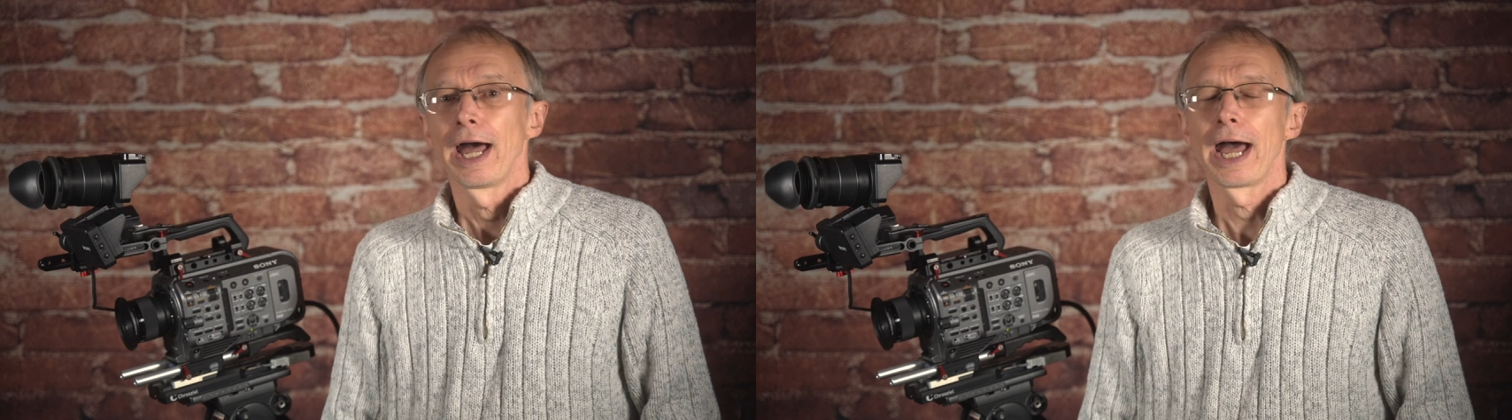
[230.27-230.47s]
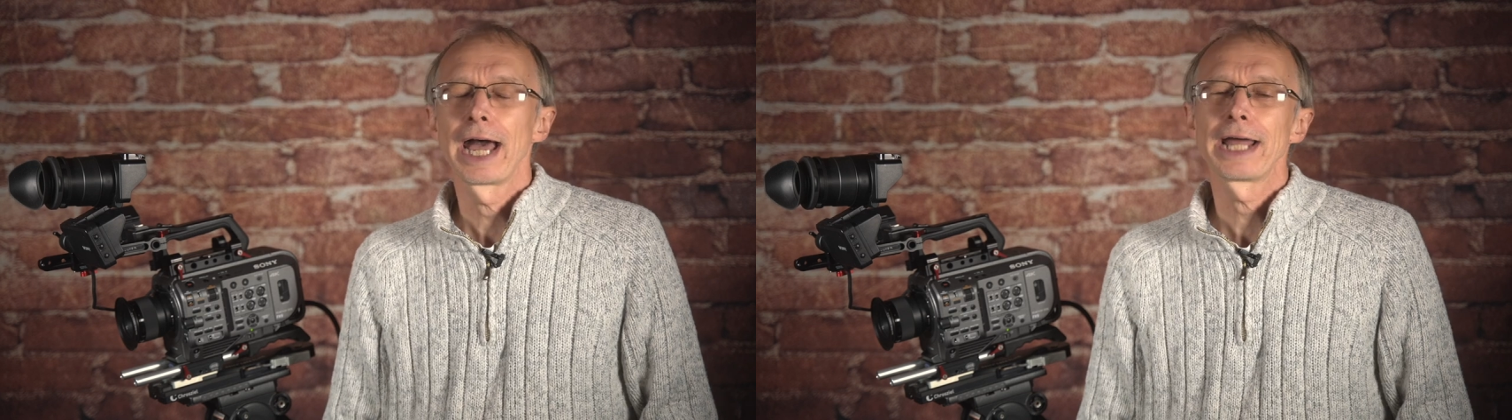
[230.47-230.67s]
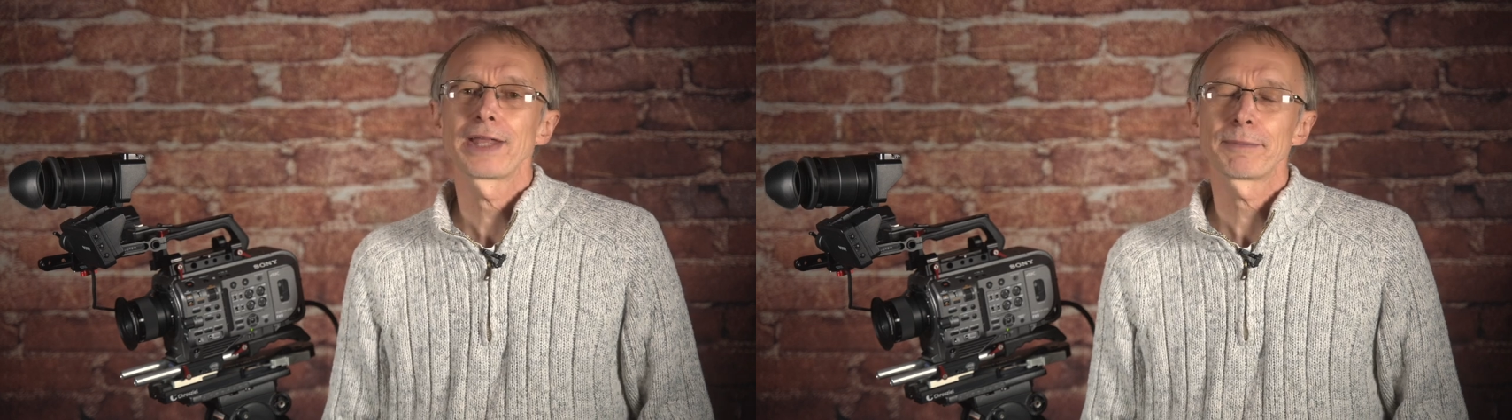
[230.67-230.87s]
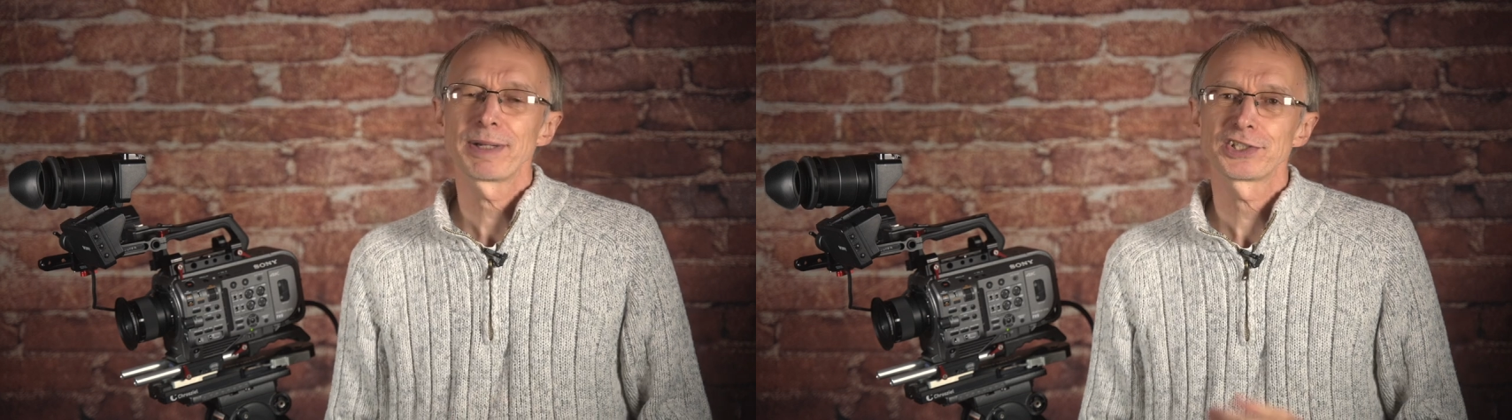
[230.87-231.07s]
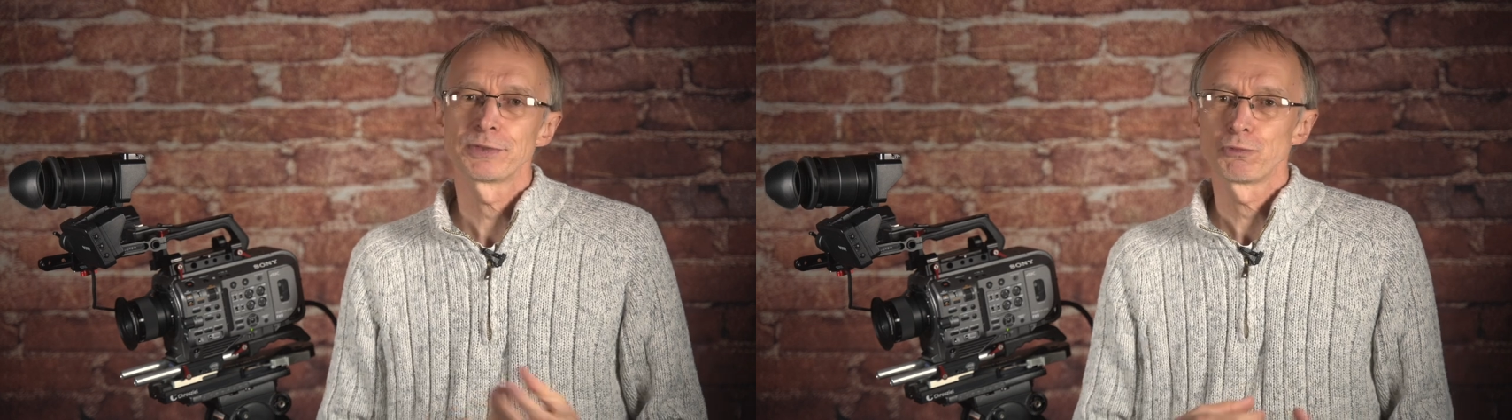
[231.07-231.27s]
And that
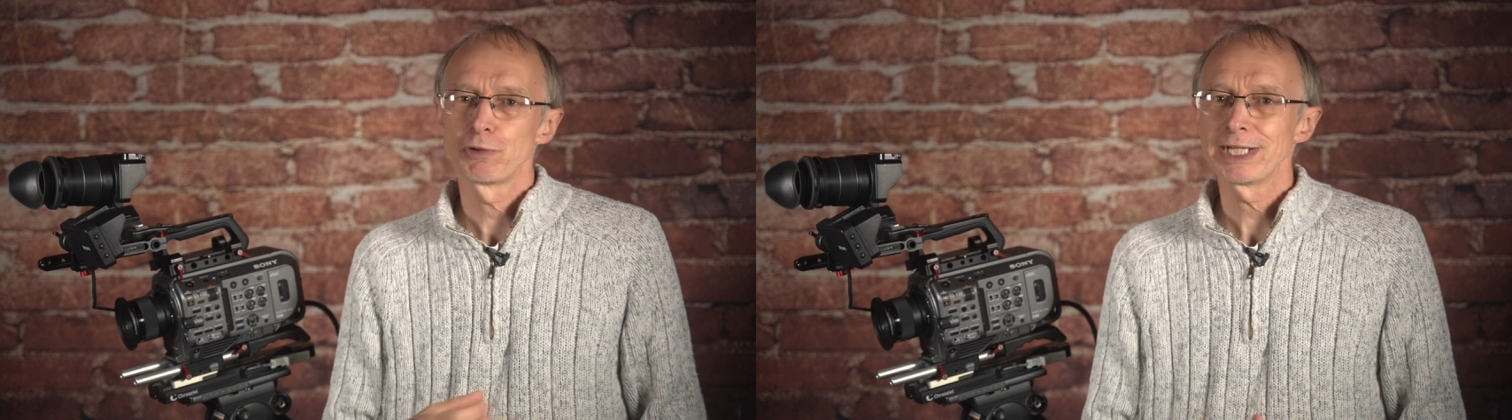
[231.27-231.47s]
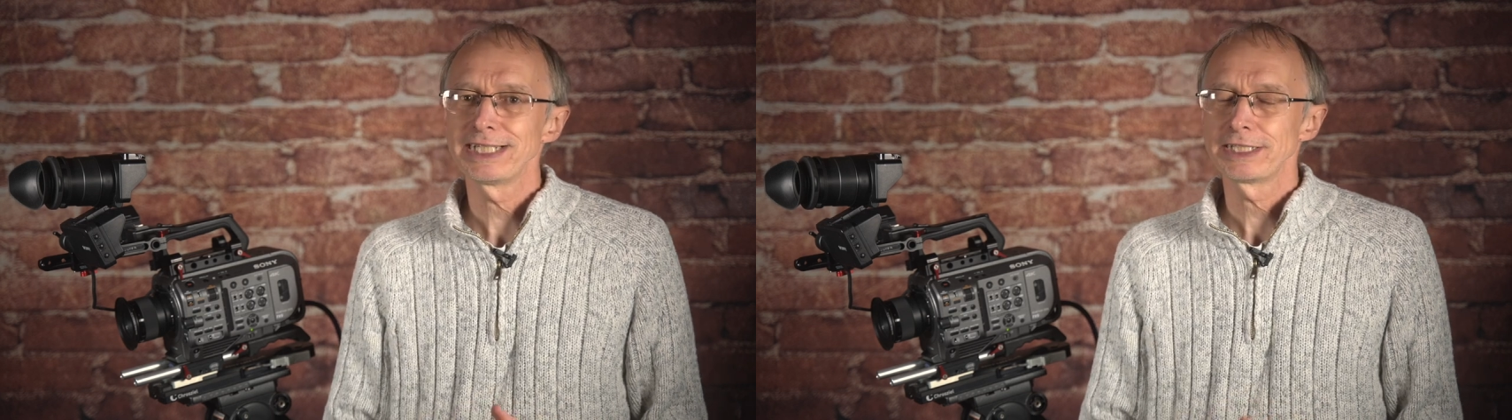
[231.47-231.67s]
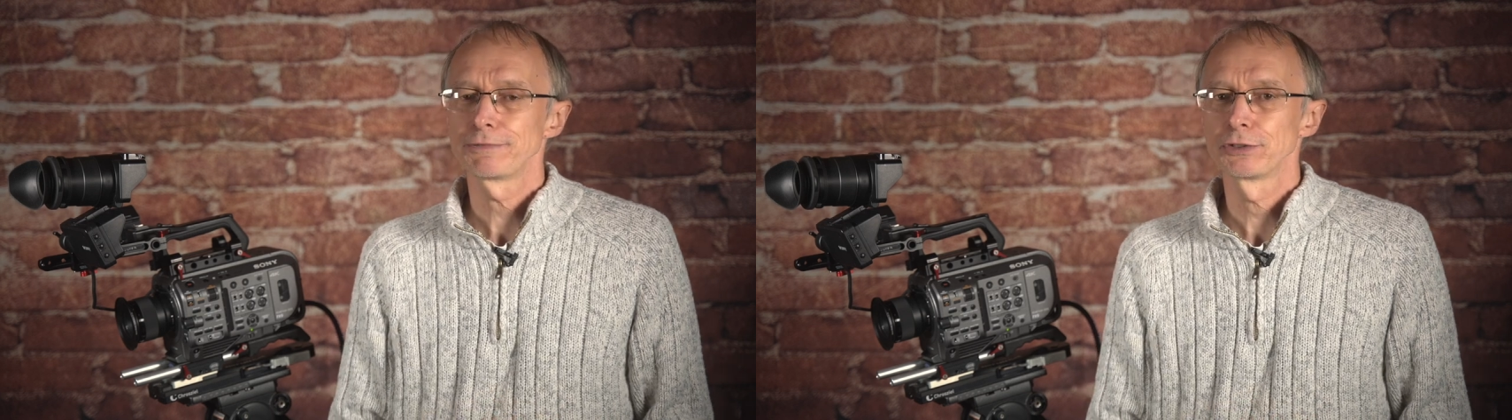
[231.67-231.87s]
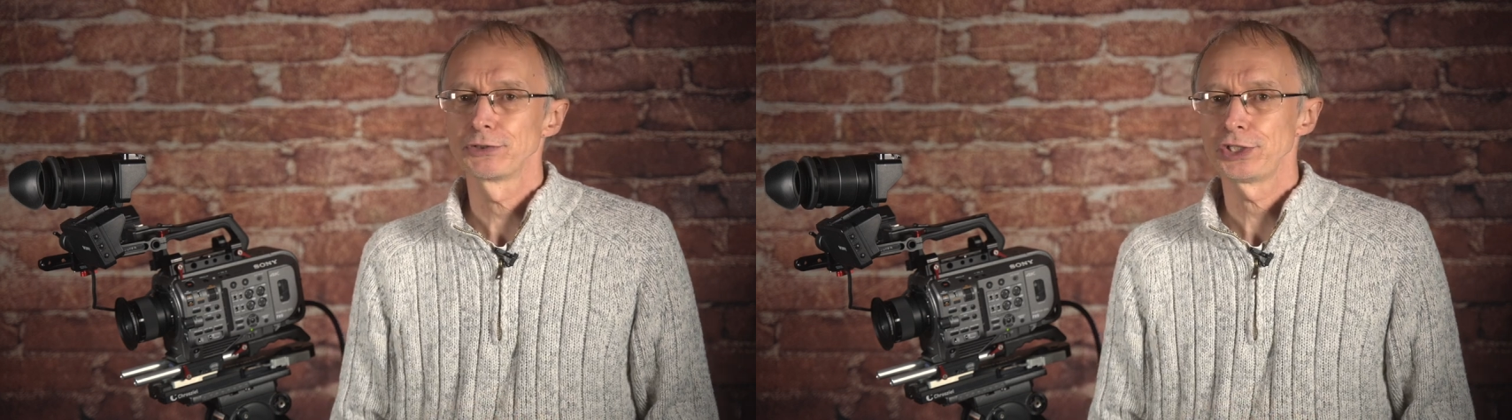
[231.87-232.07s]
makes them really difficult